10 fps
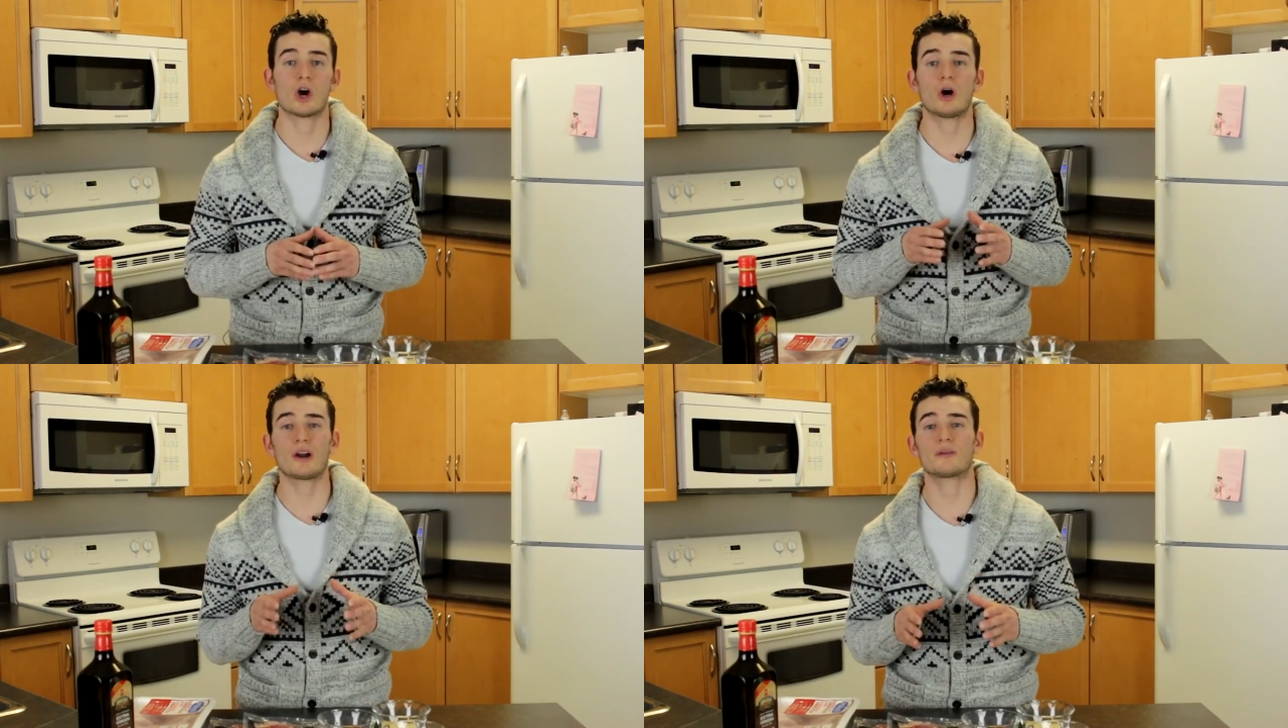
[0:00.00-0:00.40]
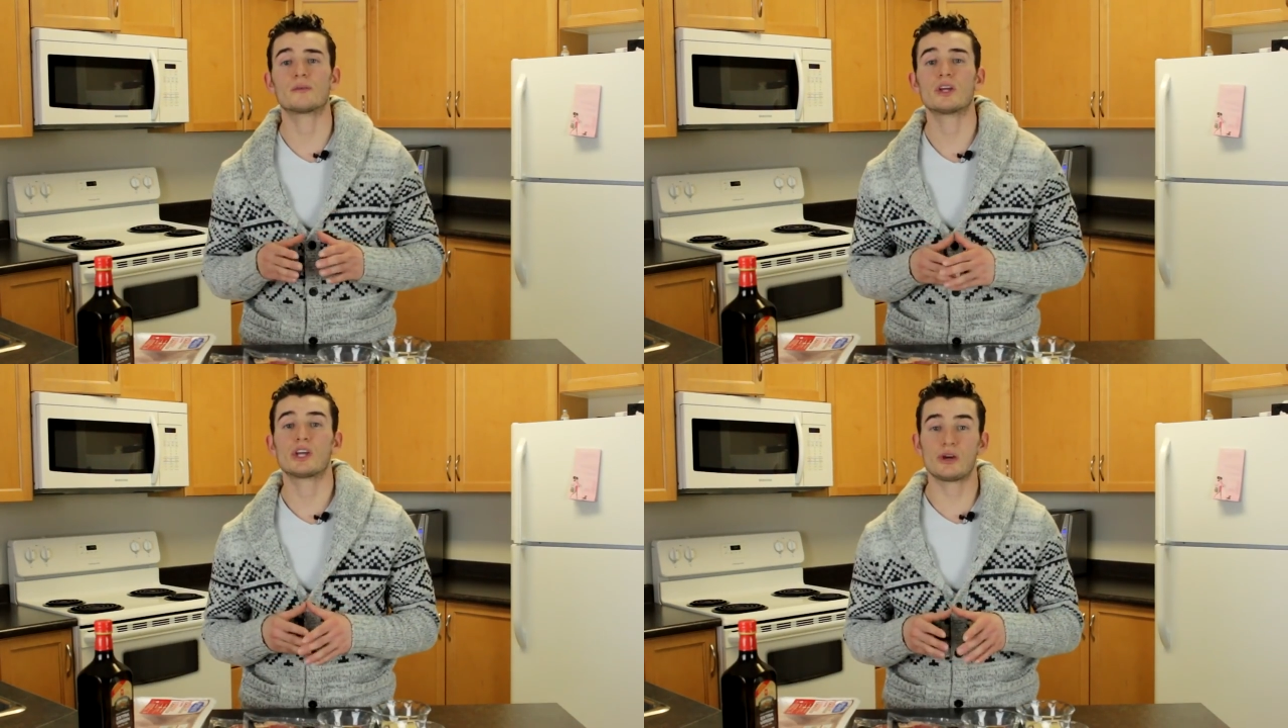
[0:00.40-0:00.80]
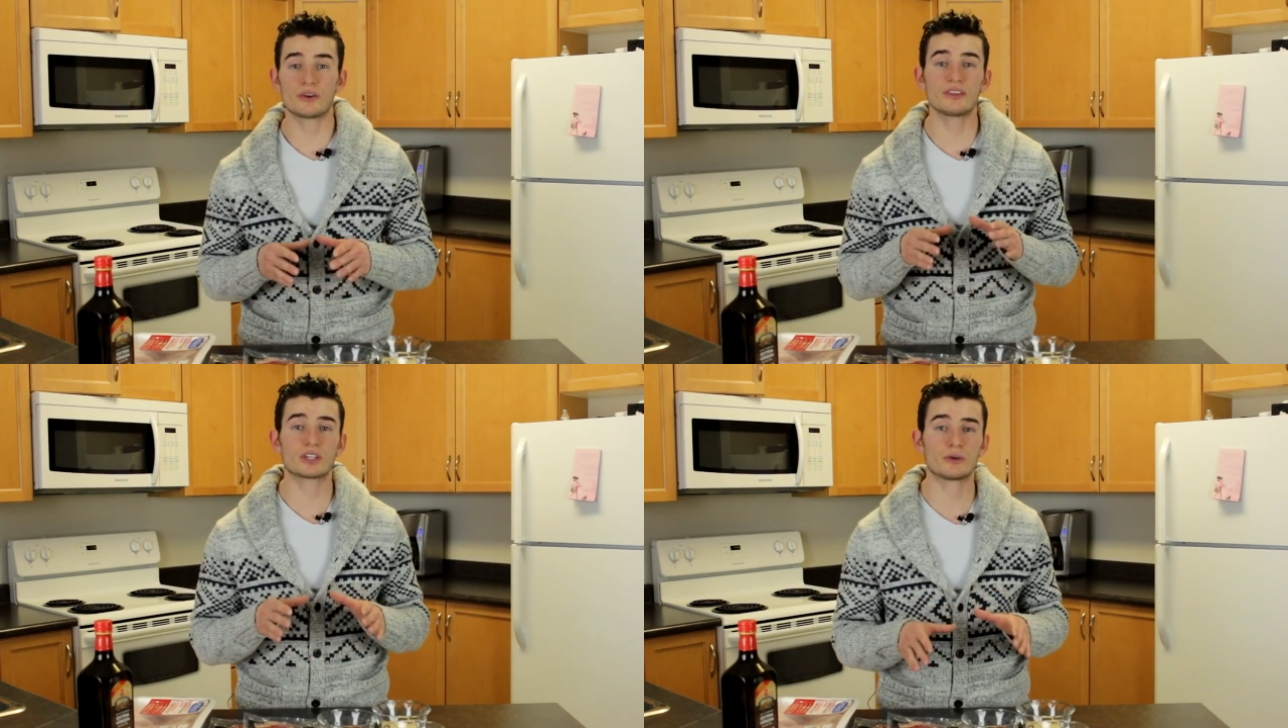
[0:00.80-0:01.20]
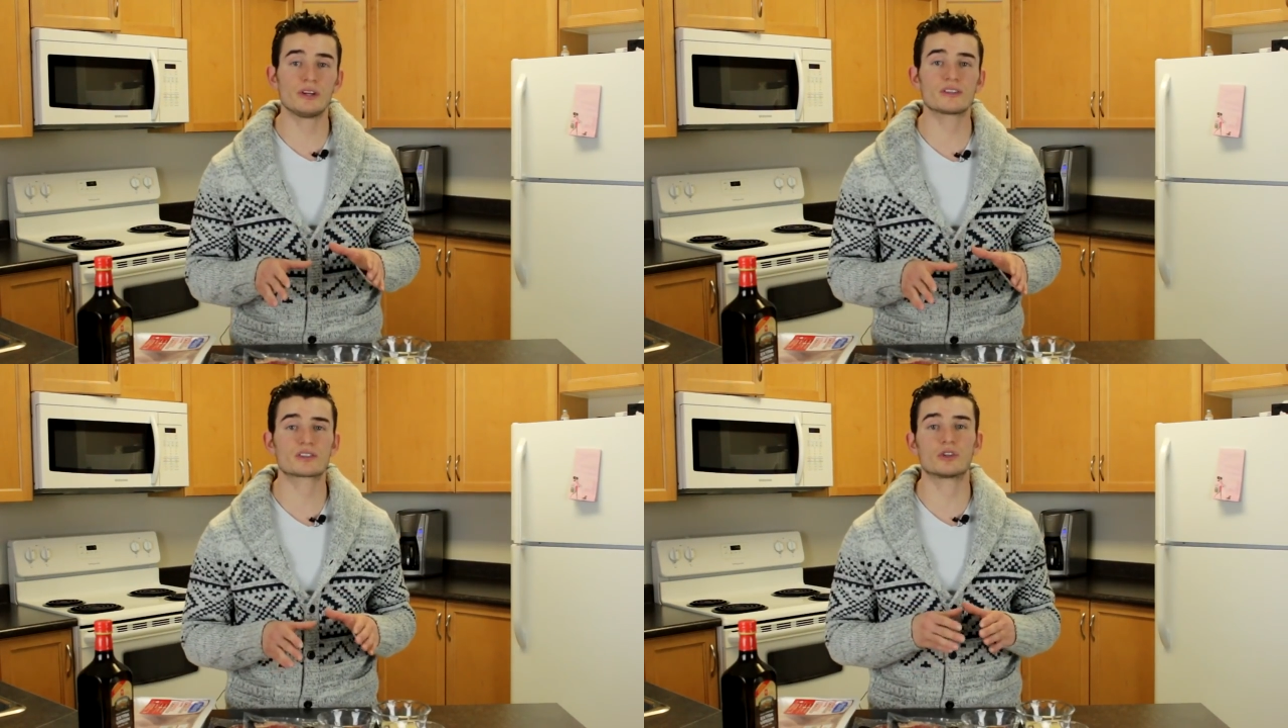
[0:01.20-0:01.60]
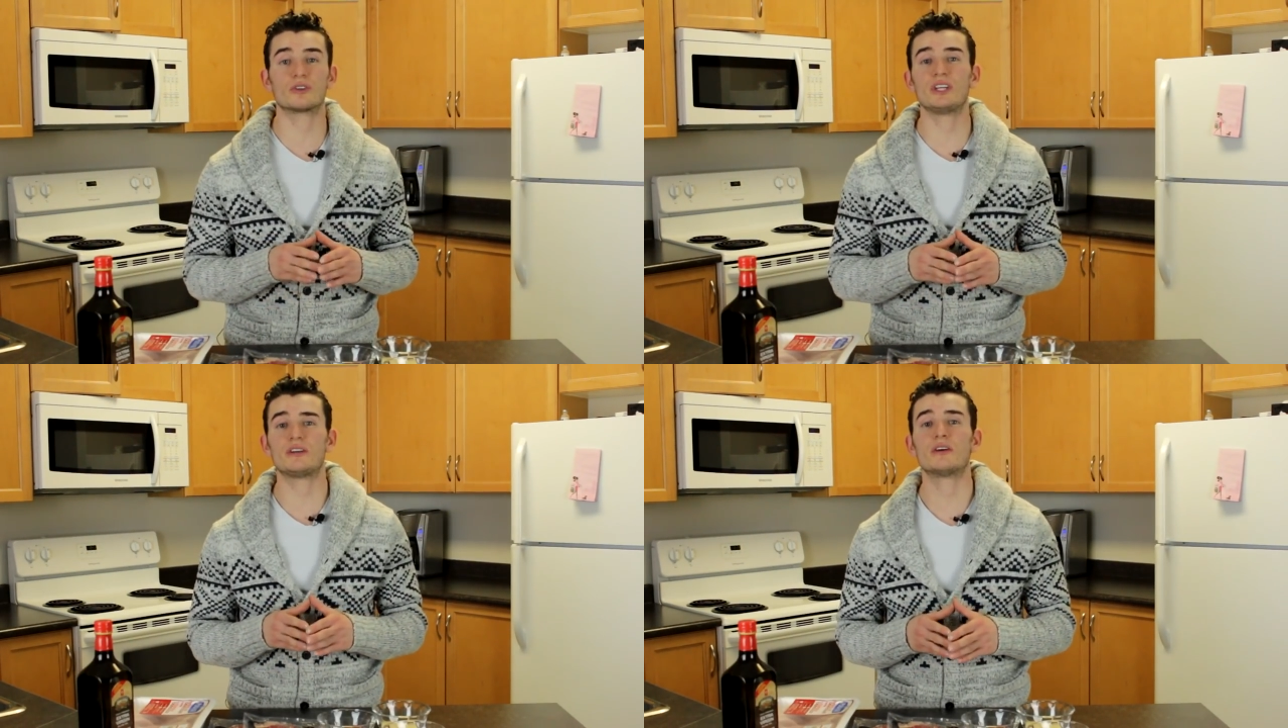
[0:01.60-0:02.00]
All right, here are the ingredients that you'll
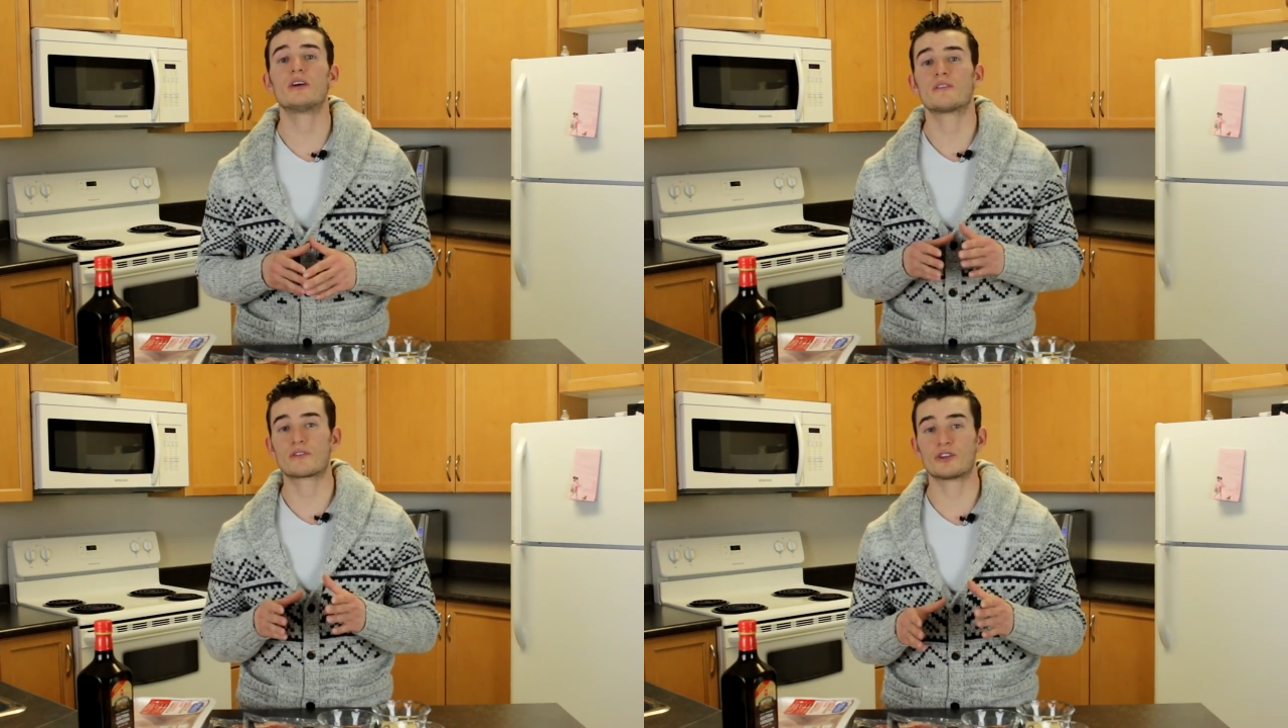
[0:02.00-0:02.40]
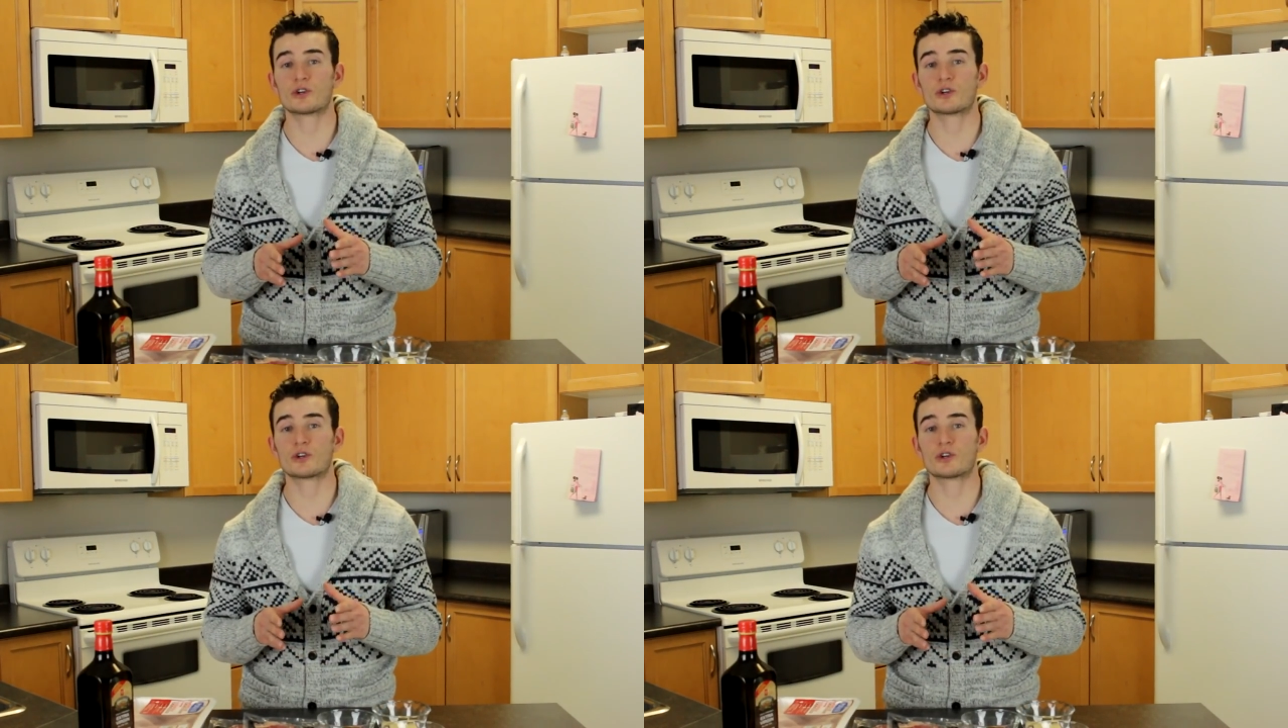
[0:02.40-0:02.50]
need for the